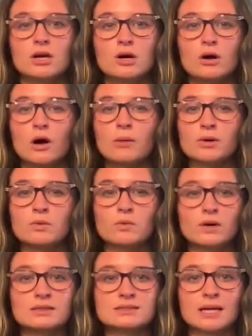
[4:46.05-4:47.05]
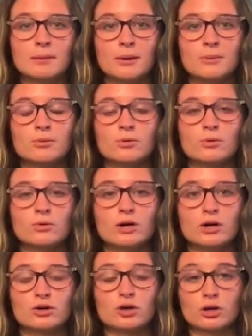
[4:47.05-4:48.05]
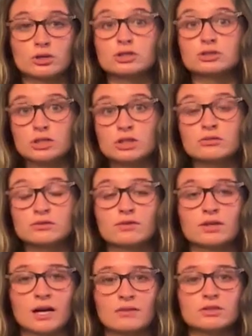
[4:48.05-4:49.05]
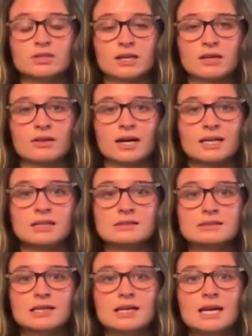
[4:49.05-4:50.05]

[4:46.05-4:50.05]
common ones that people or doctors use for diverticulitis.